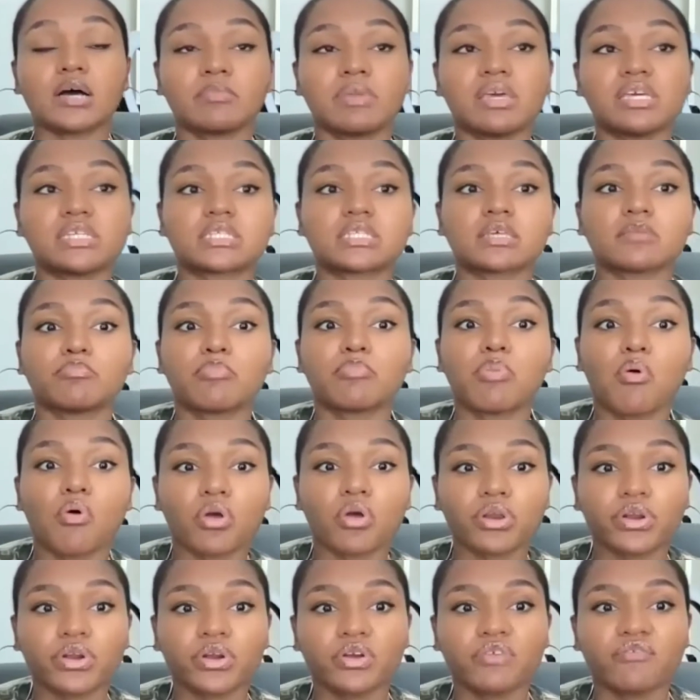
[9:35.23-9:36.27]
It's
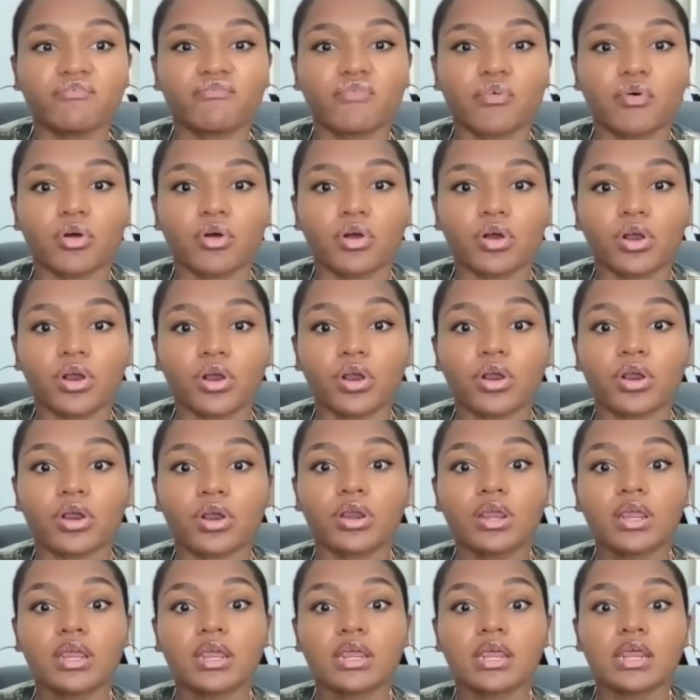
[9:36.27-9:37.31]
important for
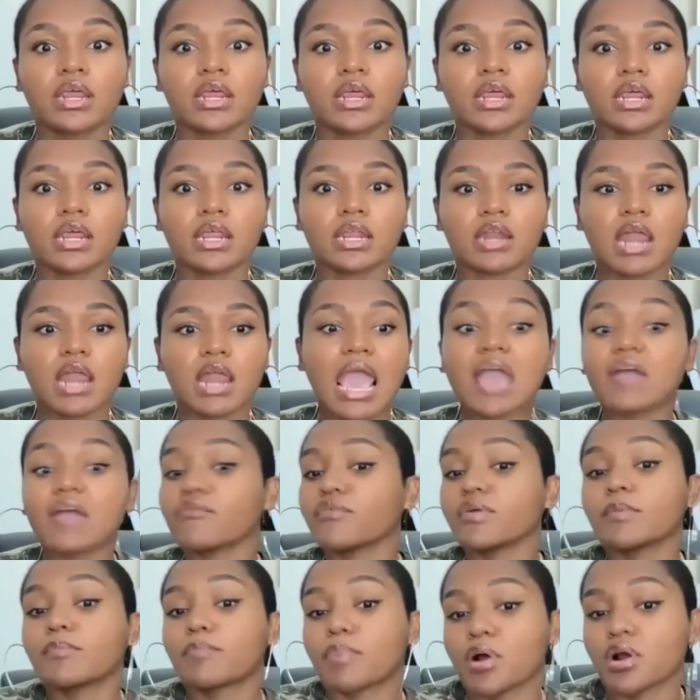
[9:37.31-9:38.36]

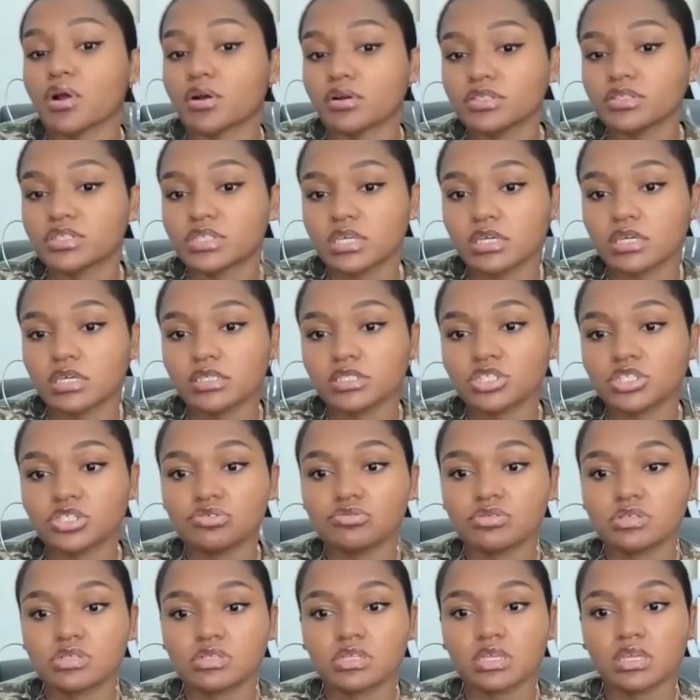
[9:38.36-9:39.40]
every person
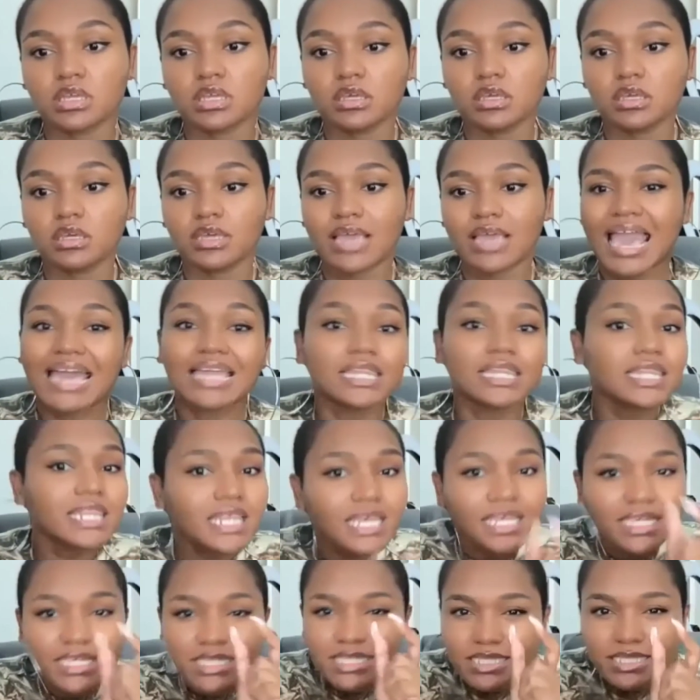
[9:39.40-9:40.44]
to see at
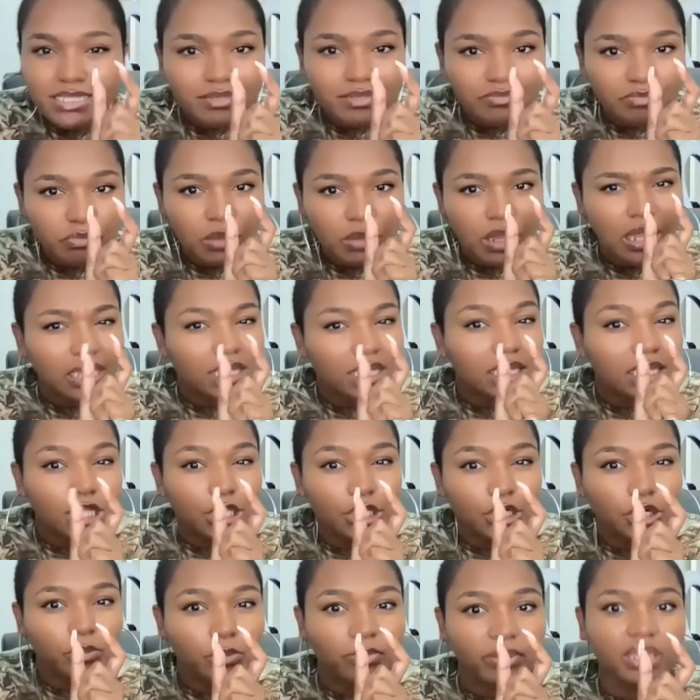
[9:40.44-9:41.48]
least a
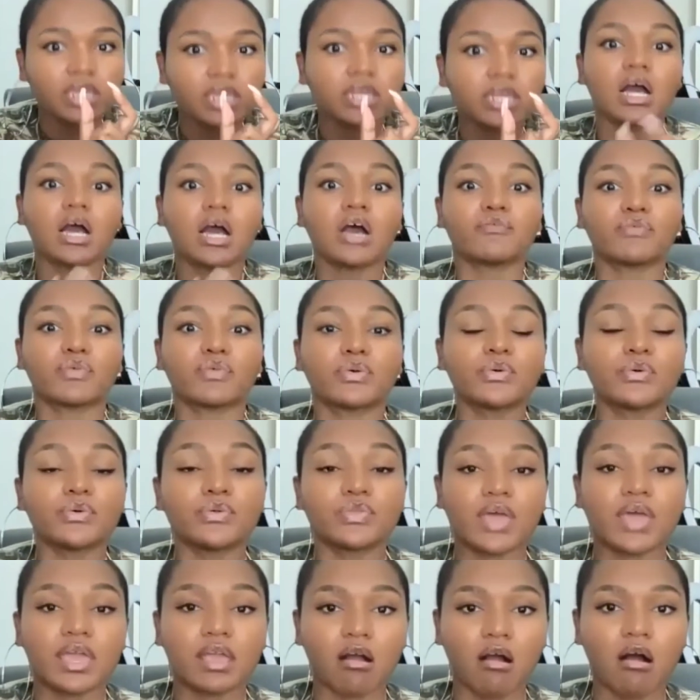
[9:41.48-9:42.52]
little bit of who
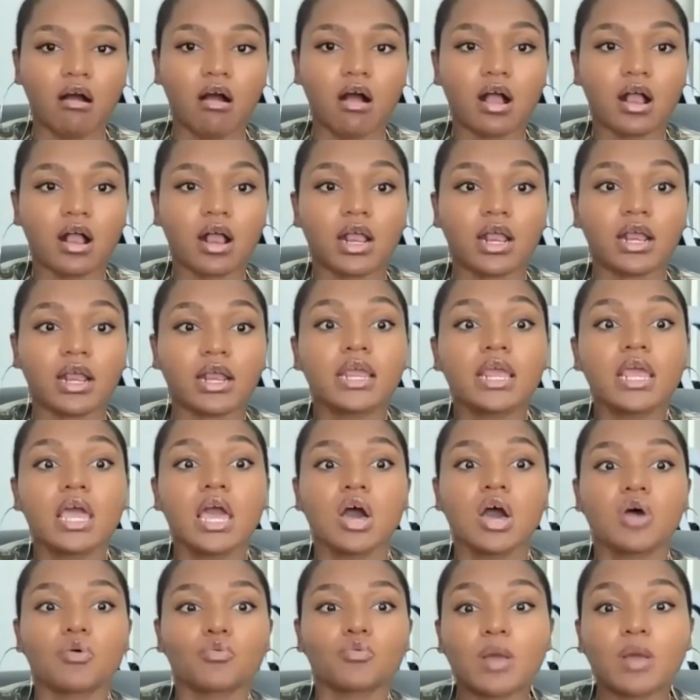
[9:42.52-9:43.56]
they are
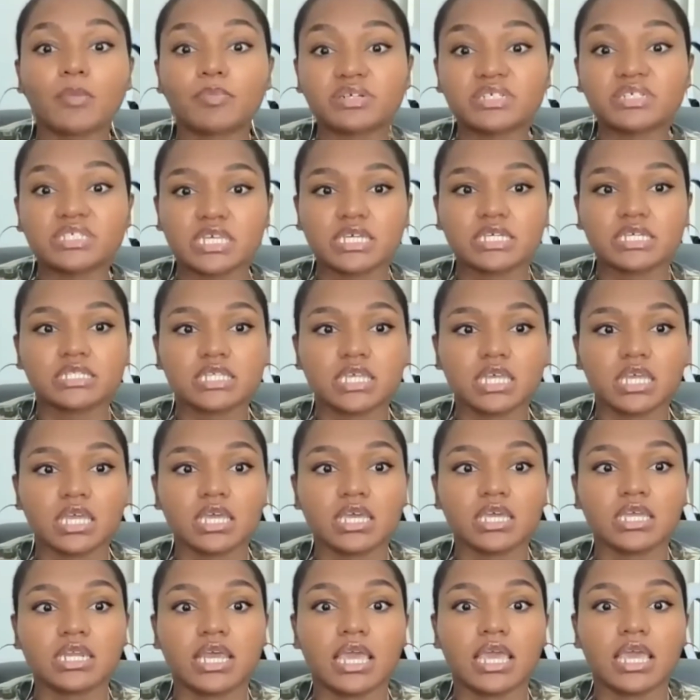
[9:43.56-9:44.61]

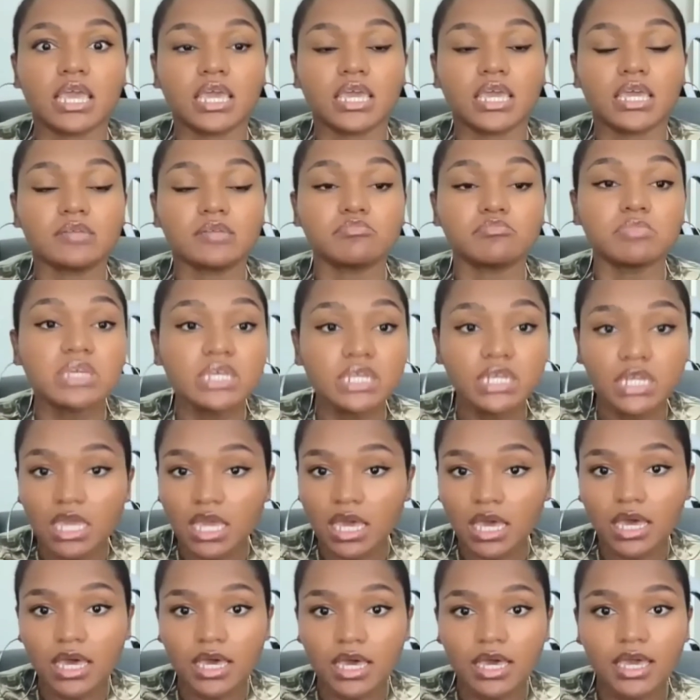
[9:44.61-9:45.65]
represented in
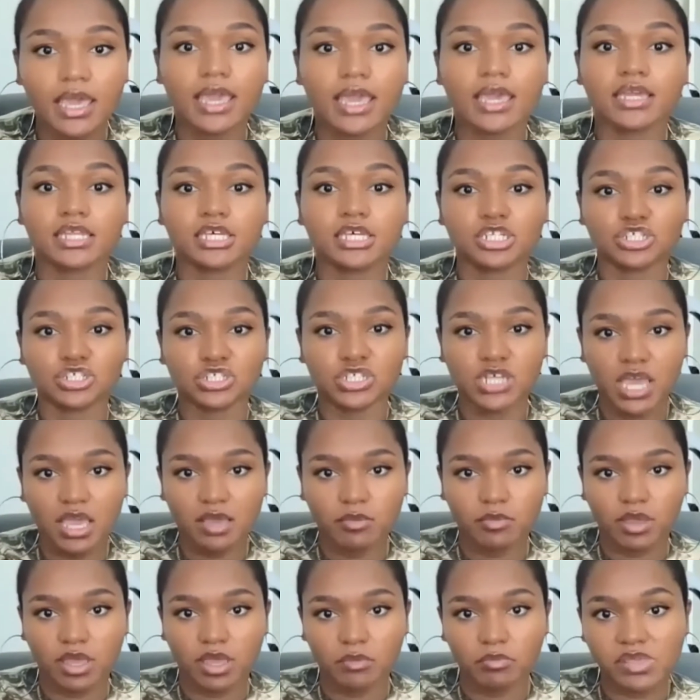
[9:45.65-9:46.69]
media and
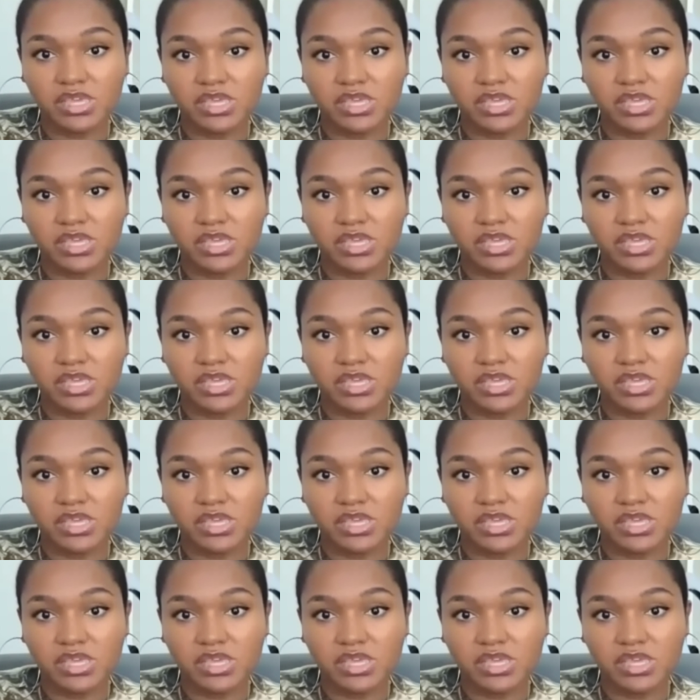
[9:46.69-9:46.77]
entertainment.